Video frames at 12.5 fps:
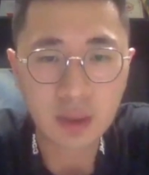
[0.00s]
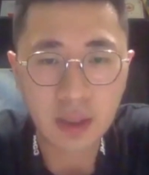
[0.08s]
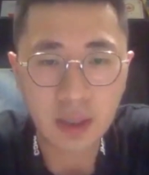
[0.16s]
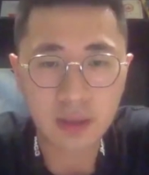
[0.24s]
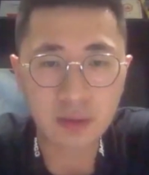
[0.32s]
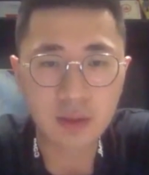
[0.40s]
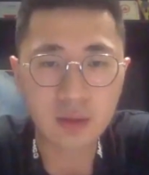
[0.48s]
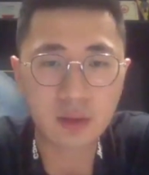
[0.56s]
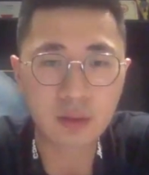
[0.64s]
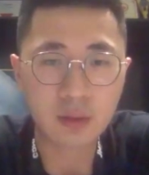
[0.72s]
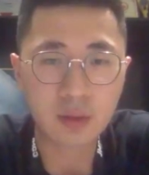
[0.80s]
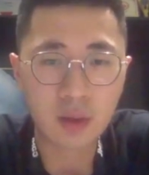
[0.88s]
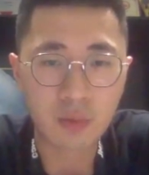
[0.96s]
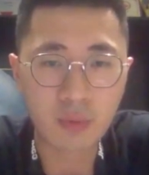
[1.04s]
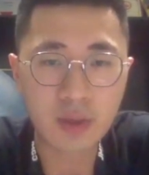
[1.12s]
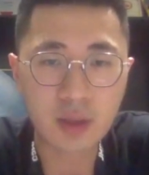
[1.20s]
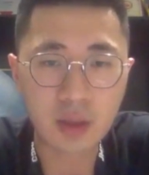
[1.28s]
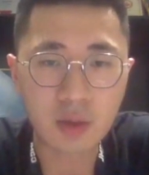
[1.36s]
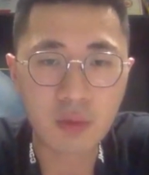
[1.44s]
And uh, with
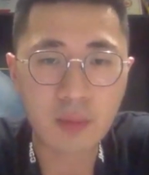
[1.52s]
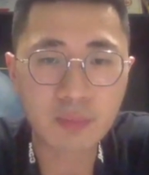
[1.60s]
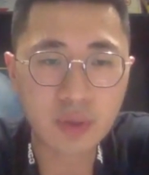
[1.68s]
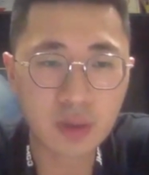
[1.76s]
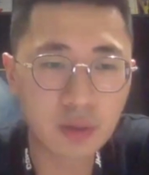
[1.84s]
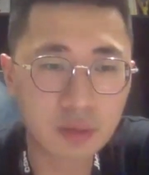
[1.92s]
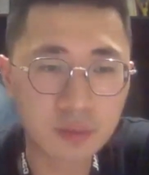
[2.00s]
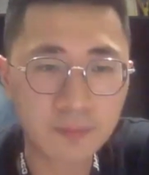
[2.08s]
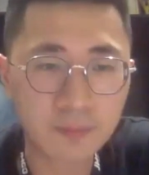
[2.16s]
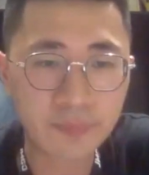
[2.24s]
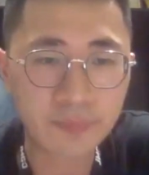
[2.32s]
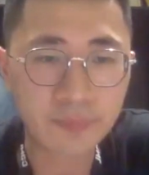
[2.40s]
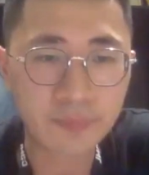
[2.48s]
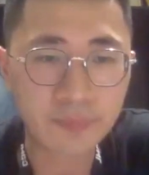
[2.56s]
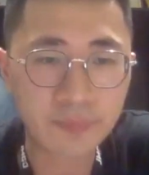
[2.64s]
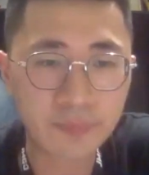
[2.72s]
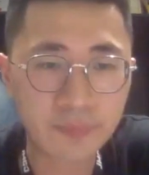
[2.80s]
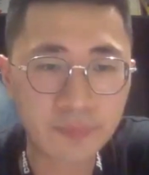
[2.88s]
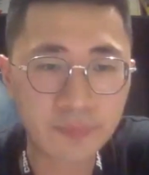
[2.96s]
the O1 Pro, we
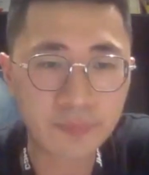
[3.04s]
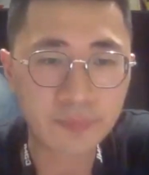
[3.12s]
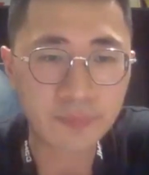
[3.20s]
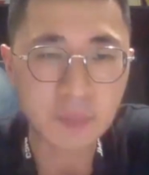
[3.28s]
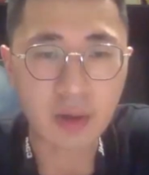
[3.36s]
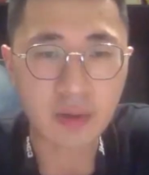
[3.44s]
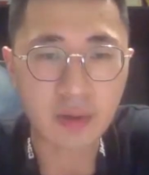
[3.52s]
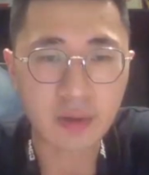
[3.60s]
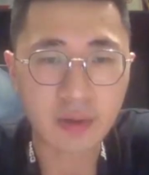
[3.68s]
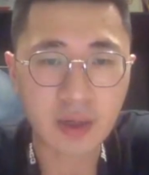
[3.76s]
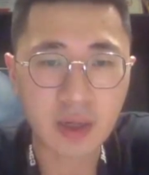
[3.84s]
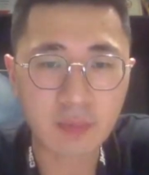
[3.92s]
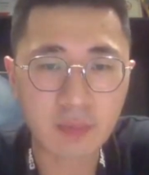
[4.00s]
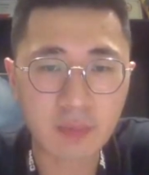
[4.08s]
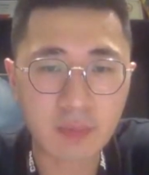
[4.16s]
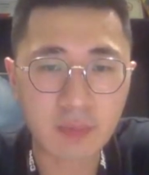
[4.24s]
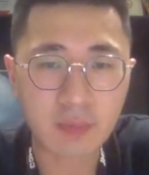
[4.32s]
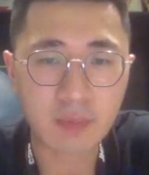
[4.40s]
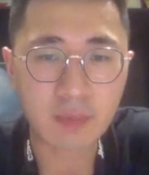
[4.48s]
are actually partnering up
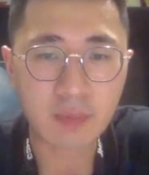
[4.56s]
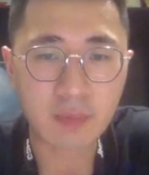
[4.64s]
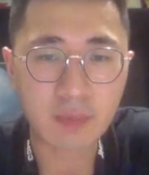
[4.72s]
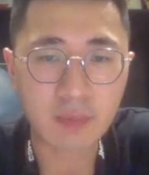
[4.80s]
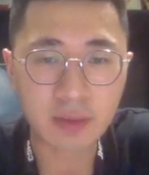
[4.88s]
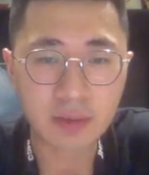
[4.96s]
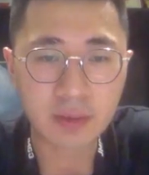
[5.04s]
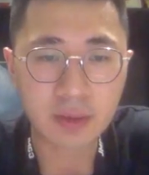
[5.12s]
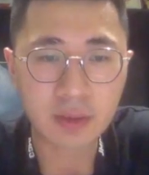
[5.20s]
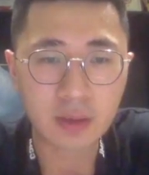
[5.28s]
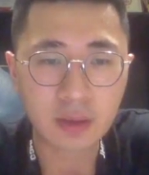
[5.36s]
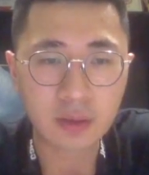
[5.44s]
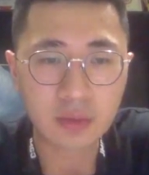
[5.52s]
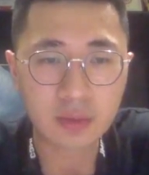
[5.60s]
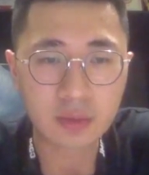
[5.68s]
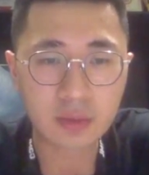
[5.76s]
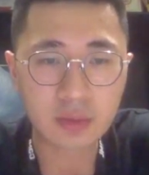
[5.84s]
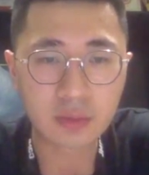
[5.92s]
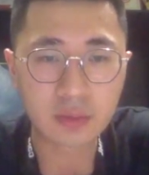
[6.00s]
with Leica
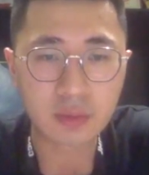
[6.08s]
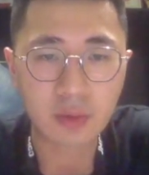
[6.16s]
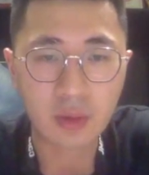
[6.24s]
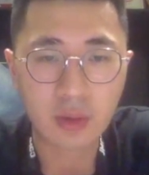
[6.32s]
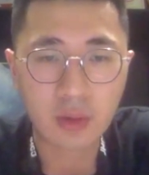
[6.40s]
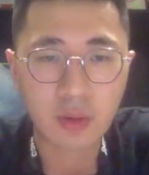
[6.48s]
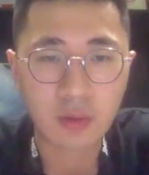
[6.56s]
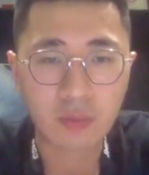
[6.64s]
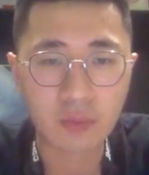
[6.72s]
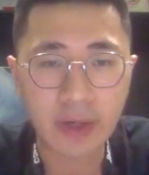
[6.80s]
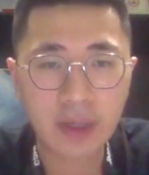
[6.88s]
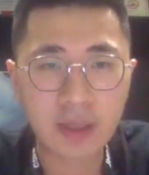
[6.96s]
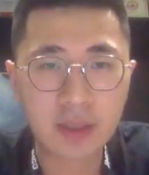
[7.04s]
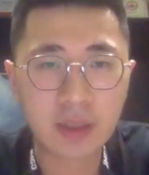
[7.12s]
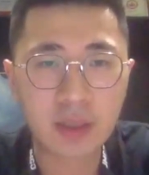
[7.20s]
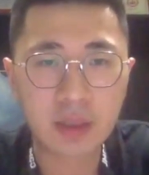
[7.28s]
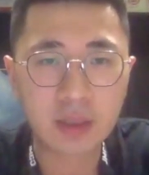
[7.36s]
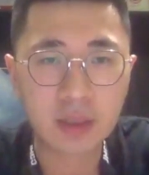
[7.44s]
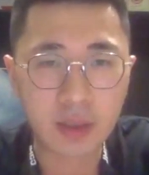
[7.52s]
to really
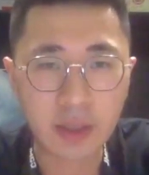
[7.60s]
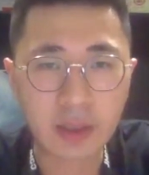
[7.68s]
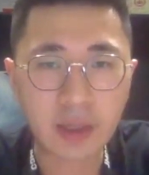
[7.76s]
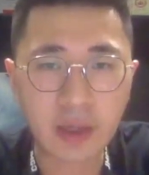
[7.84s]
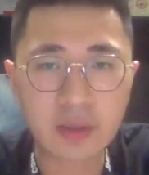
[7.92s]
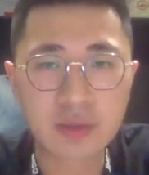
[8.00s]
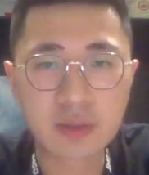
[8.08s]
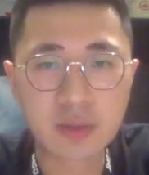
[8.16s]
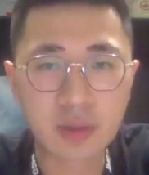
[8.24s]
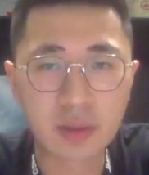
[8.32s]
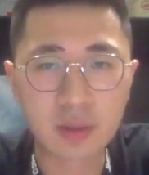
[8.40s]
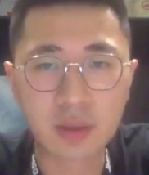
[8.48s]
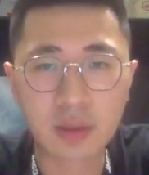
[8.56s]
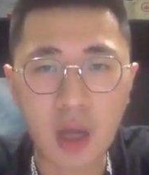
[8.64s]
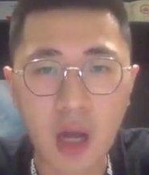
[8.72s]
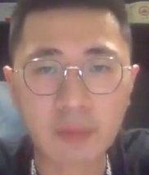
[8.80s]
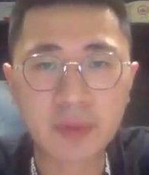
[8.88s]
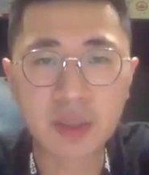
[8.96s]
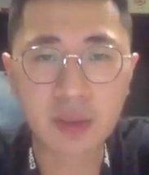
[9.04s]
enhance the optical
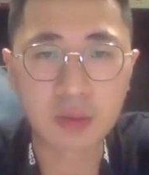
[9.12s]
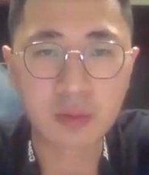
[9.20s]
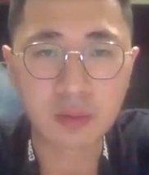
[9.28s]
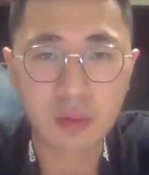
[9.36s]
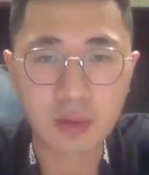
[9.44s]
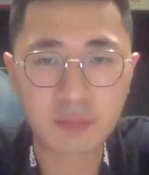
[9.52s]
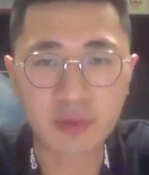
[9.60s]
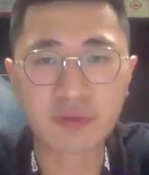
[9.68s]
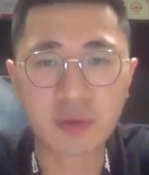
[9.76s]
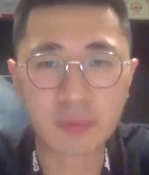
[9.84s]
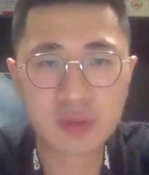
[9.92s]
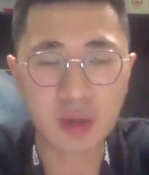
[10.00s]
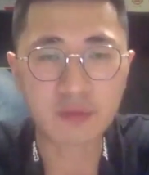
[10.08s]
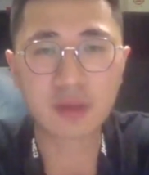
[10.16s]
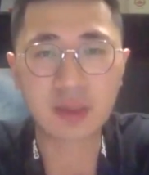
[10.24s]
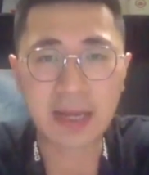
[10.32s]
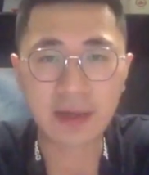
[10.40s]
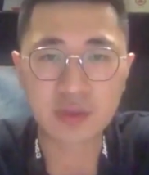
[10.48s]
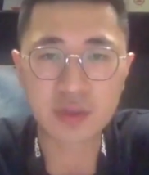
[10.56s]
performance of the light engine.
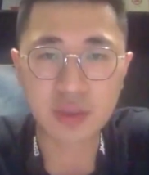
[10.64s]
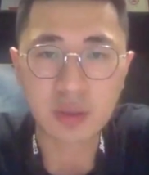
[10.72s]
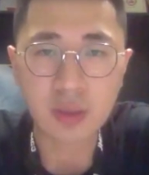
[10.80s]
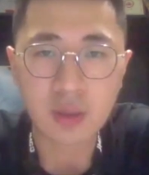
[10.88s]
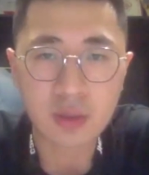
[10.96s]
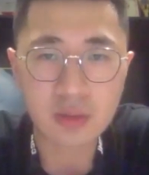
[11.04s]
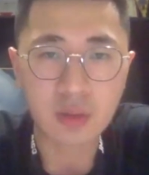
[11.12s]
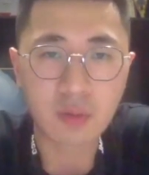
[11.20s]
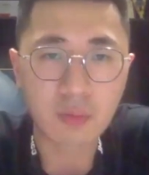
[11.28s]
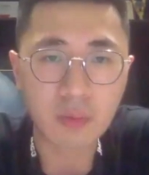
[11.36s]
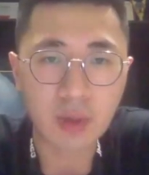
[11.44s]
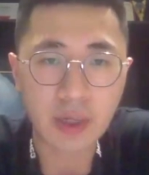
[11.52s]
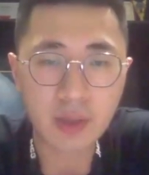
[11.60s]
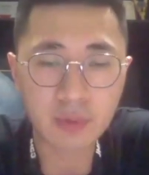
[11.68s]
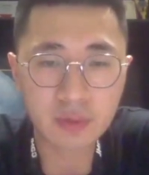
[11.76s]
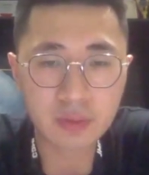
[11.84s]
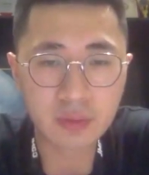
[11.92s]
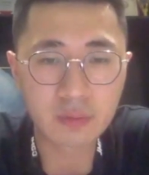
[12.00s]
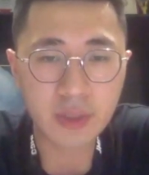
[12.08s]
So we were able to
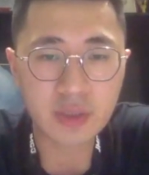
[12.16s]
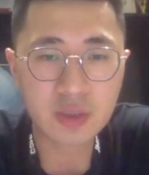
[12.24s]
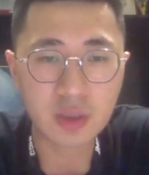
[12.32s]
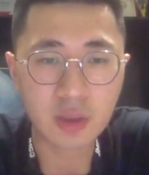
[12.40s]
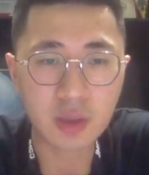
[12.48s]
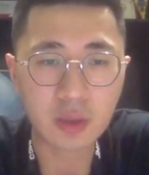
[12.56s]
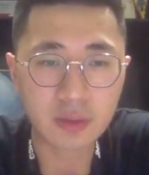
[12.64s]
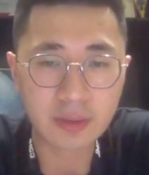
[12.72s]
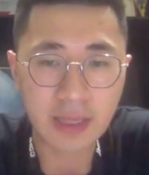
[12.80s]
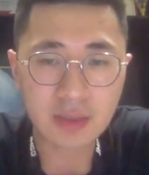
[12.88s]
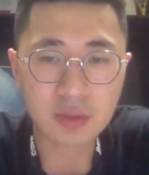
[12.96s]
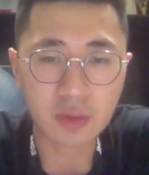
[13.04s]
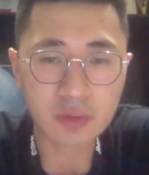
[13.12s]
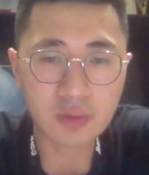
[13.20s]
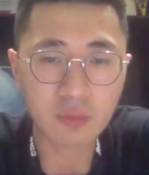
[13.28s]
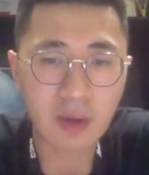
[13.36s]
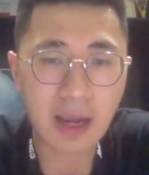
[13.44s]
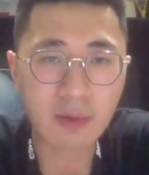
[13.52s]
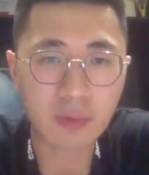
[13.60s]
reach the, that's also
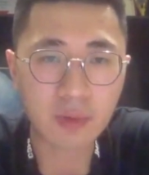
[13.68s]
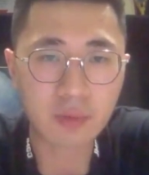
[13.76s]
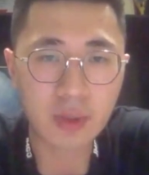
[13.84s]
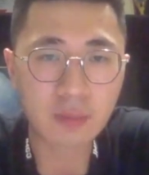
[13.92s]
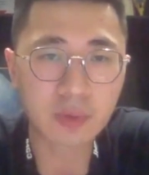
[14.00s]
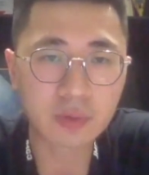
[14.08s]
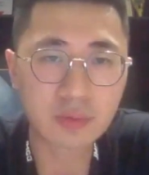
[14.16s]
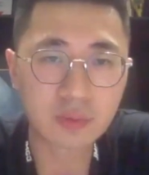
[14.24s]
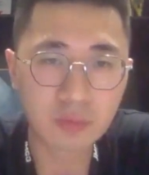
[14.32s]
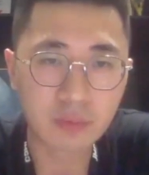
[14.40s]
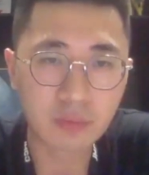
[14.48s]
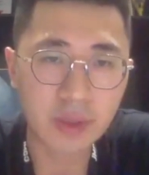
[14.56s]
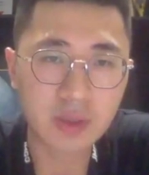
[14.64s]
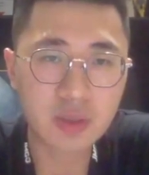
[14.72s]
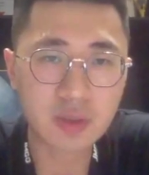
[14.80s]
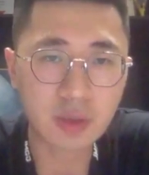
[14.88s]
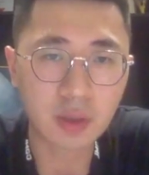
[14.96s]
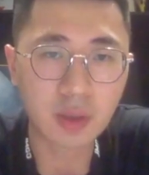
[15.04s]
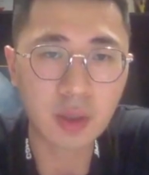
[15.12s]
why we were able to reach
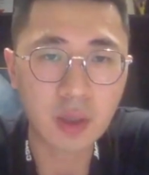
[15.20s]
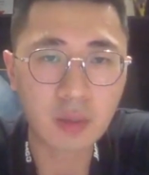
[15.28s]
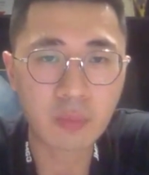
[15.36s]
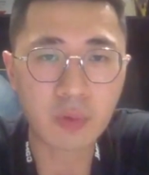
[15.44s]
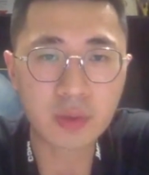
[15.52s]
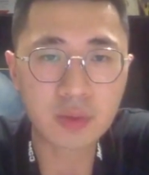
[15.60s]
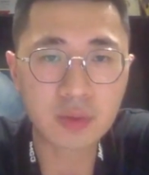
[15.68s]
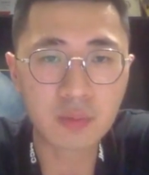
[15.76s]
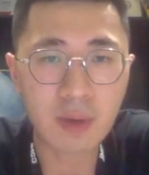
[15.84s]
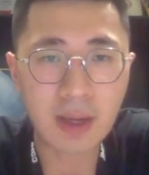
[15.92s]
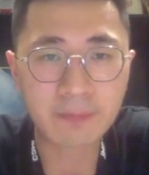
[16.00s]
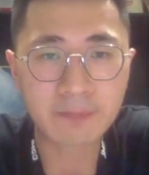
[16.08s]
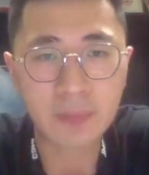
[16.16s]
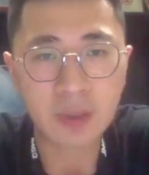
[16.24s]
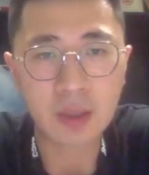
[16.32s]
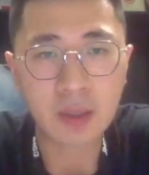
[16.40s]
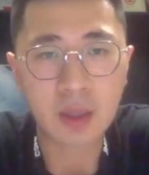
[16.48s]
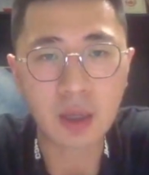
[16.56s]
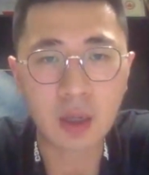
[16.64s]
the 0.21
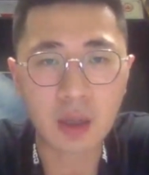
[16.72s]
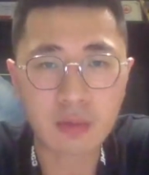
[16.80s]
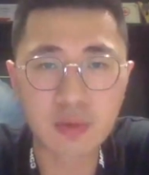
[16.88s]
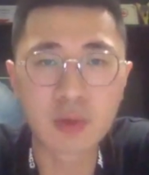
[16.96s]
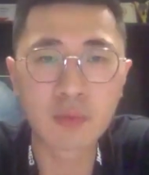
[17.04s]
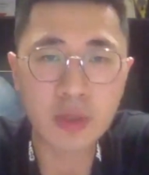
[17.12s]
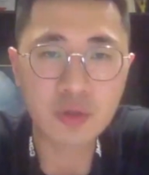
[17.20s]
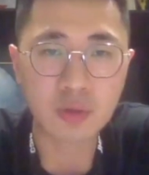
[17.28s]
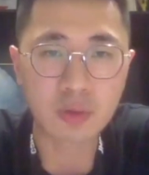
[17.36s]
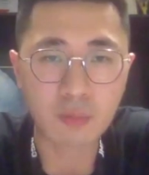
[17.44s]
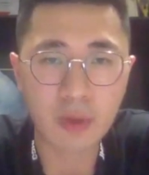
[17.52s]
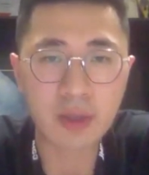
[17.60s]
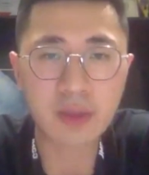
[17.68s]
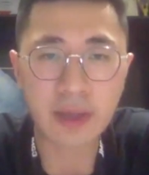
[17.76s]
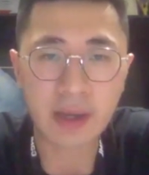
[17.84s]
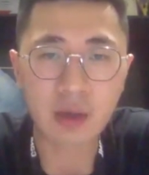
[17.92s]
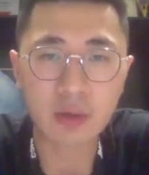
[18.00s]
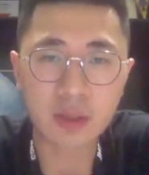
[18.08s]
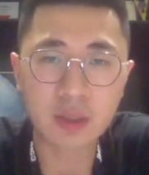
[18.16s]
uh, throw ratio with the
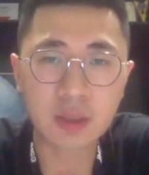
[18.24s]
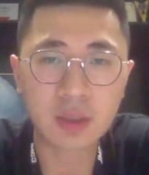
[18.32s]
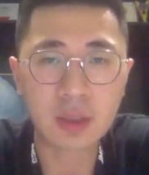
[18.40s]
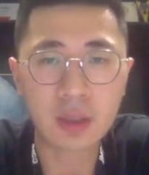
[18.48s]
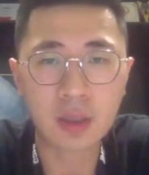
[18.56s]
LED